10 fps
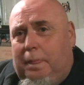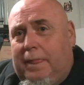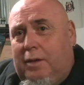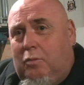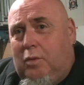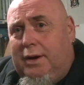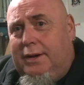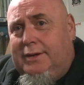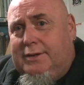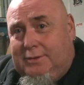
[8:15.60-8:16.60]
One
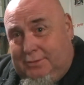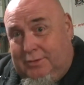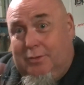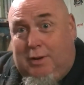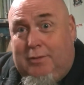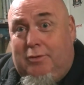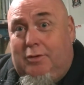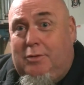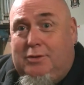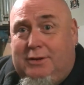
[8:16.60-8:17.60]
is the one that
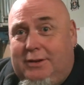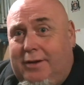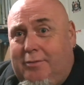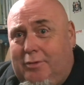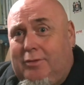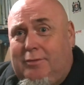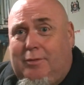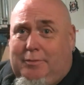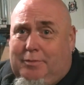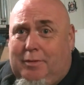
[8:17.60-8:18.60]
you're watching now, well,
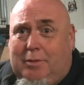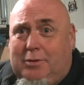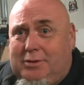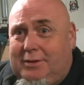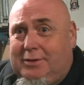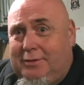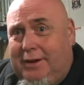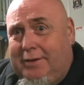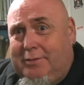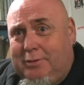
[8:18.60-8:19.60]
or probably watching this on
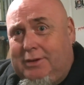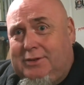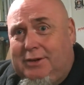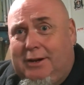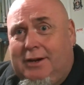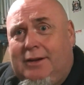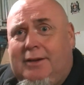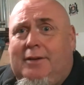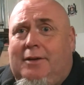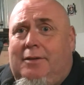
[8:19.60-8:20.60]
now, is what is going
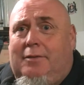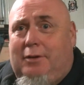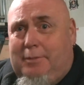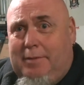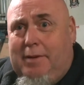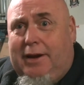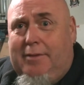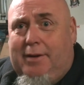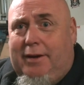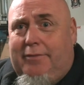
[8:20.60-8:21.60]
to be
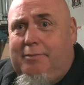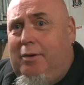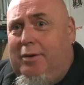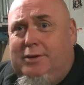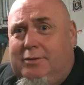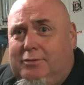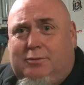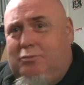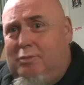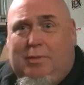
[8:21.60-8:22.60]
making money from bicycles,
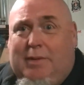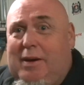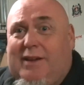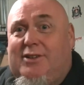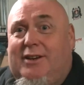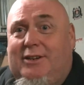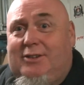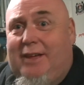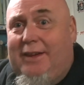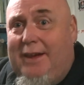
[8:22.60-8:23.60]
or we may
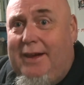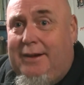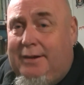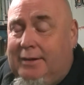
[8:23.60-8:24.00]
change that yet